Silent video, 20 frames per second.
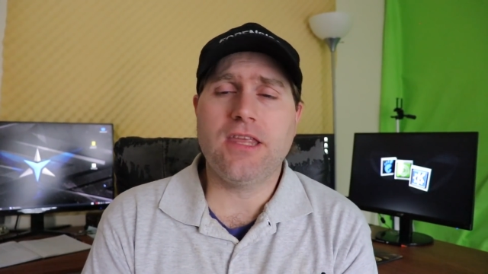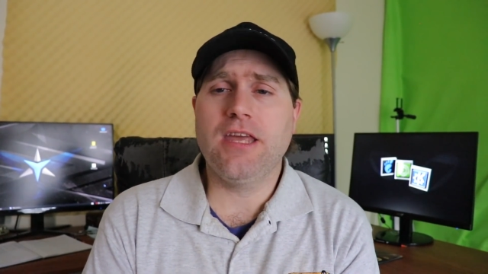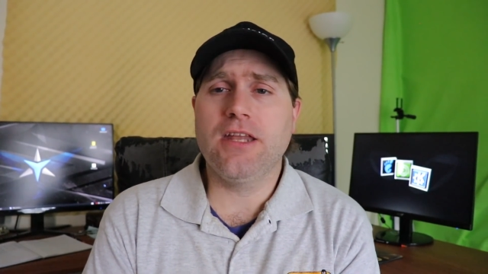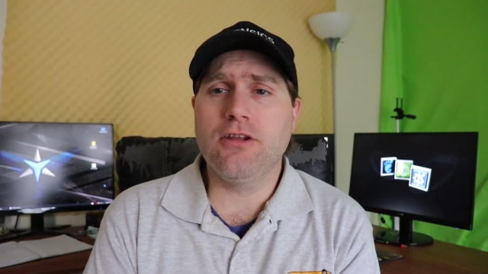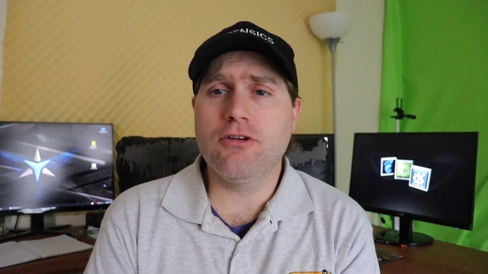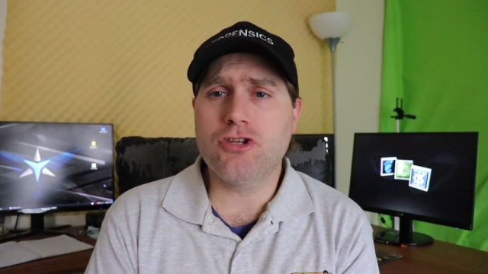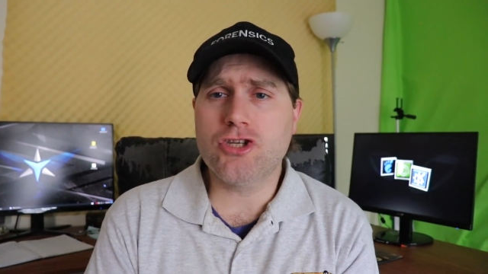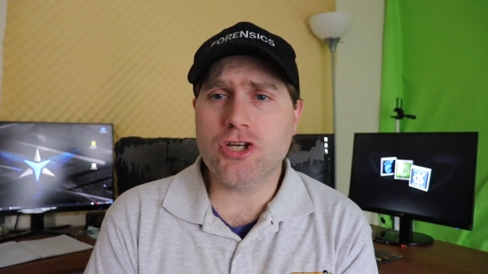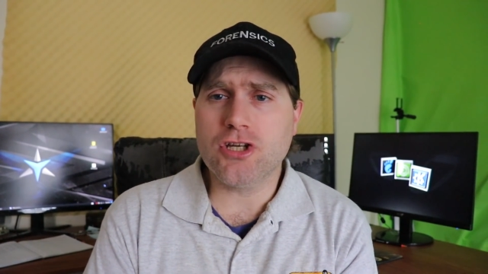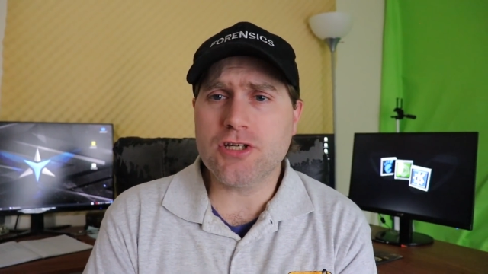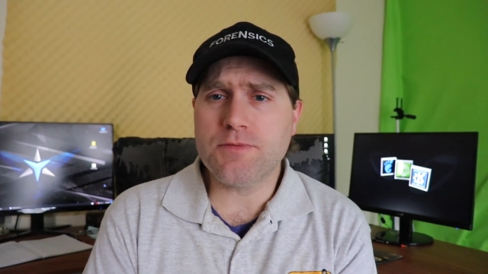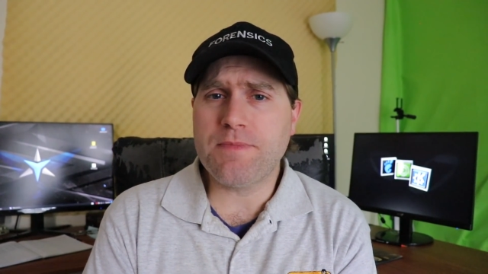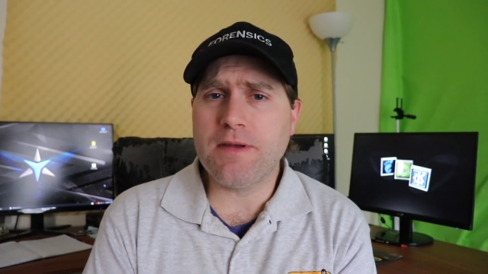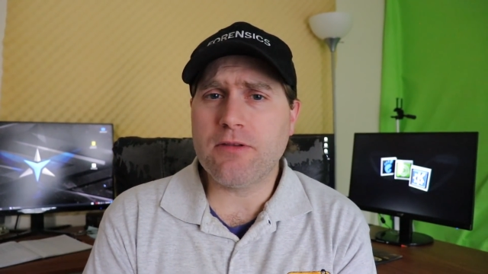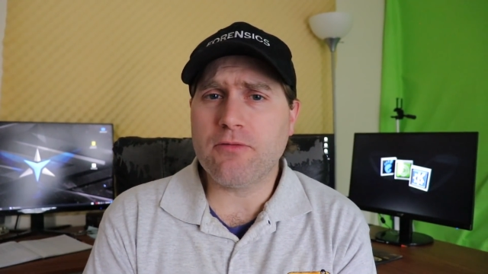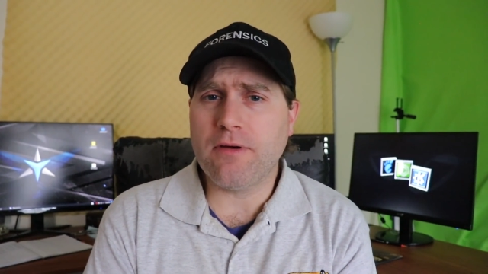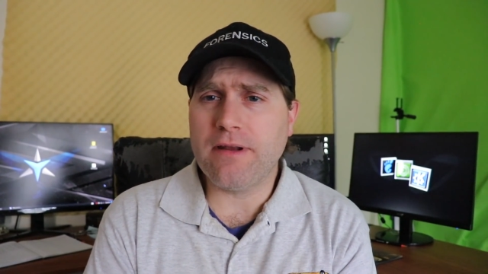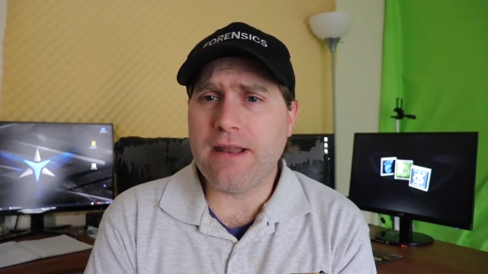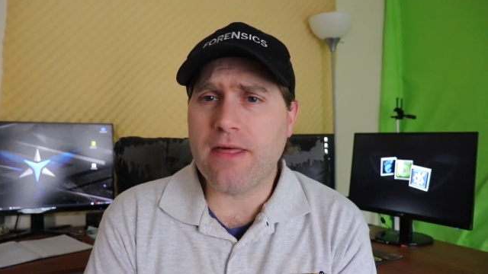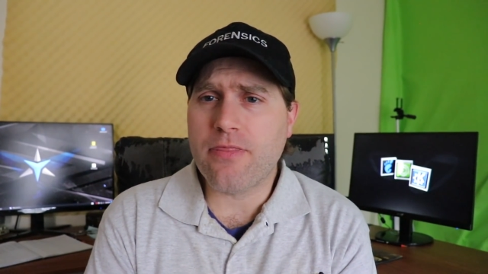Can you choose
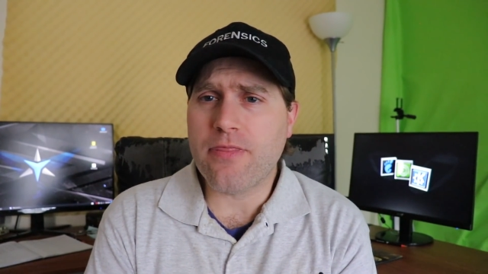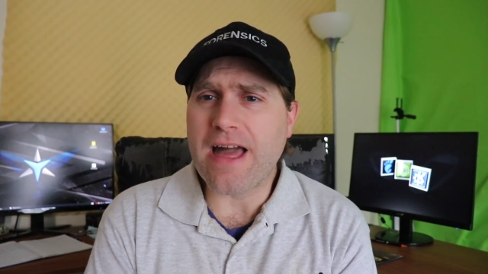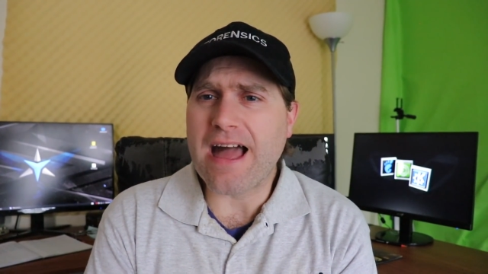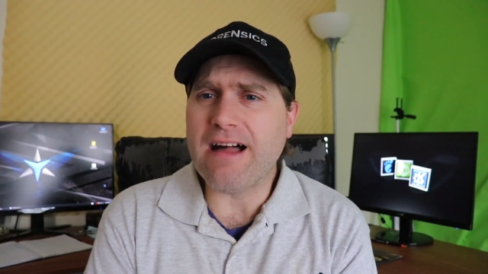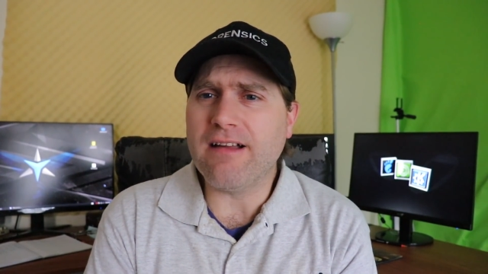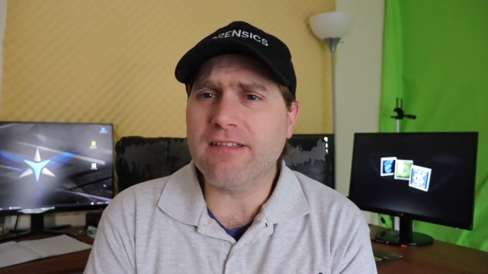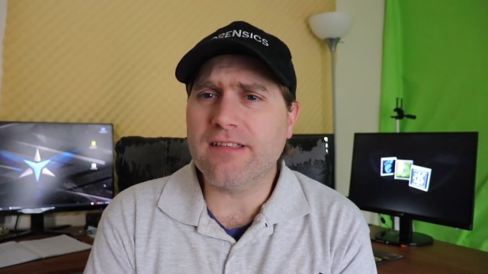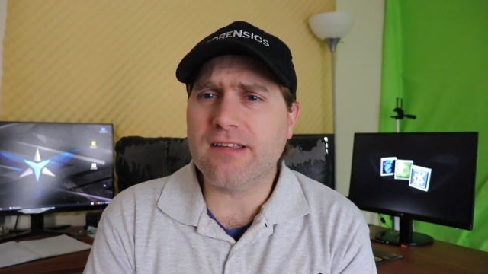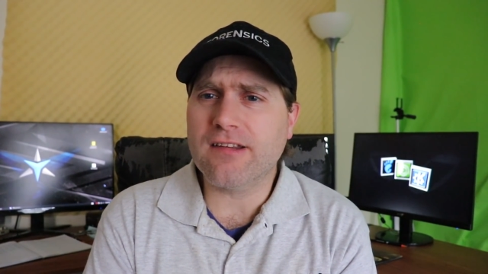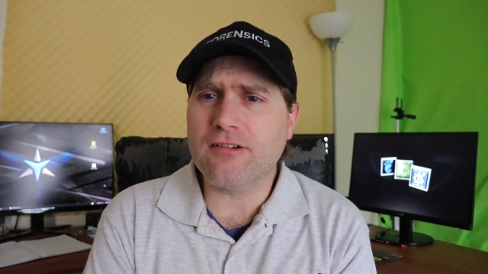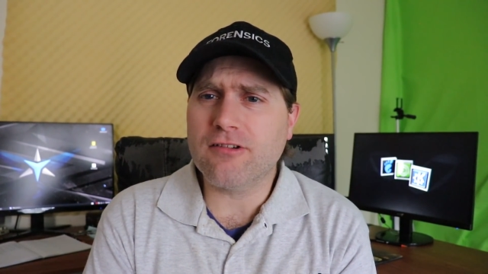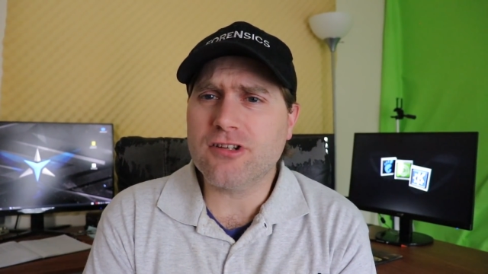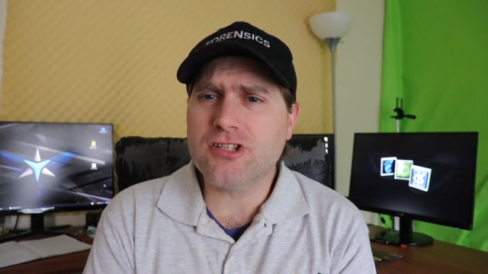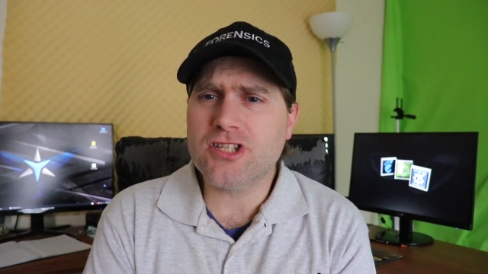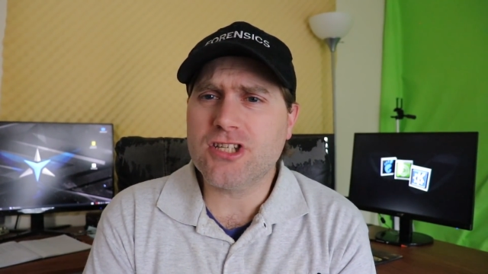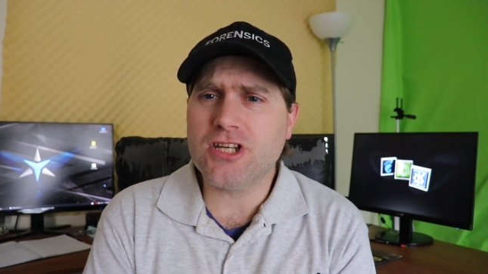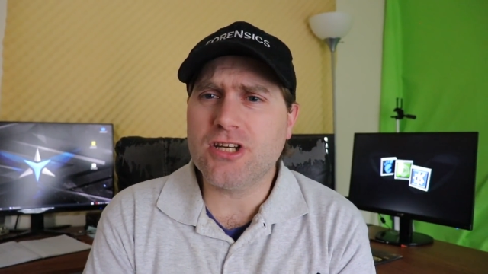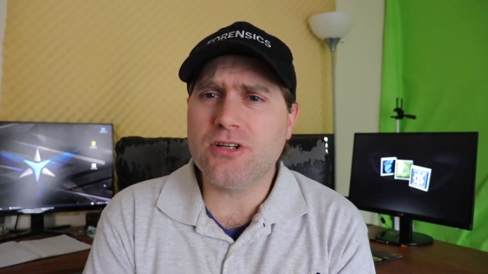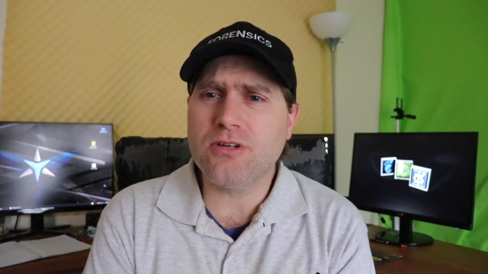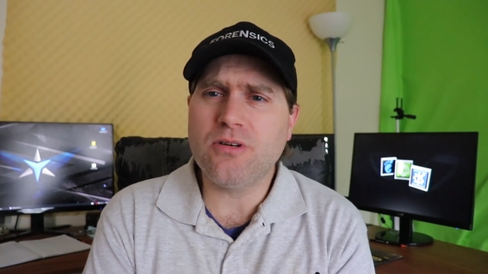between a thousand or
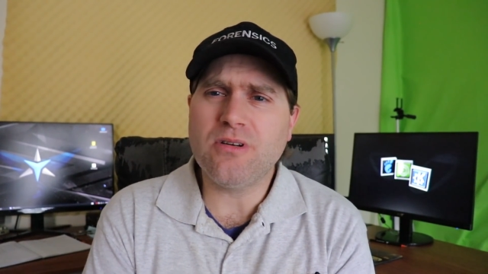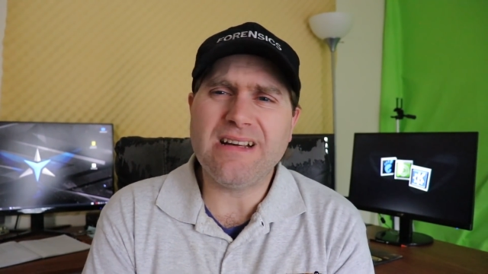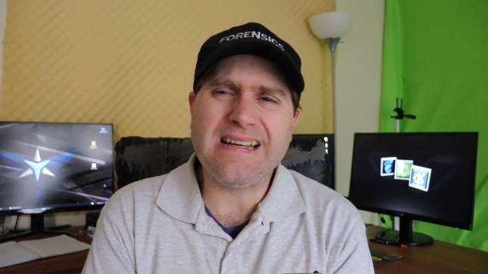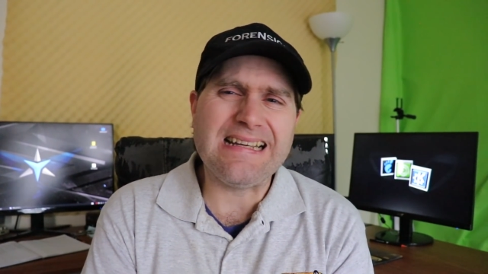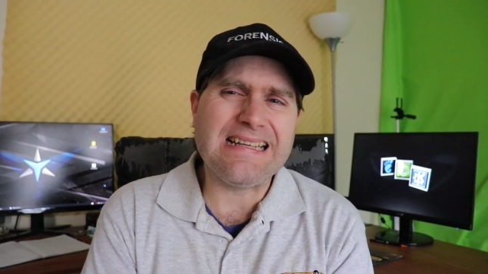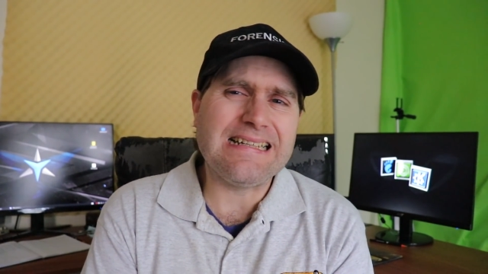two?